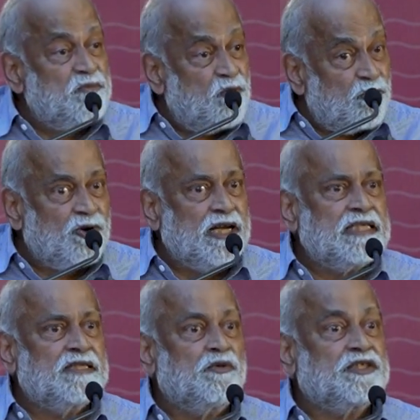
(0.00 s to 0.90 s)
more or
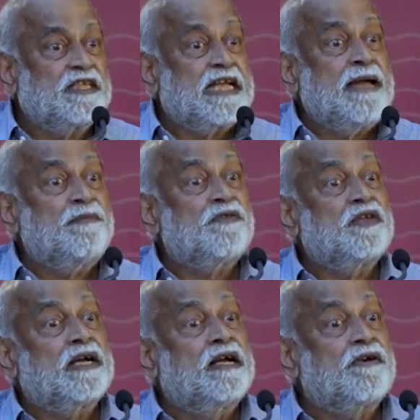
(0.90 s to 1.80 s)
less, was the time of
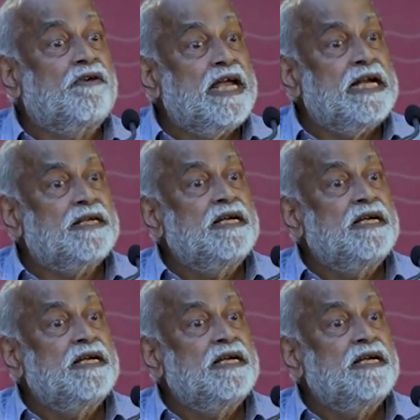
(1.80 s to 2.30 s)
the great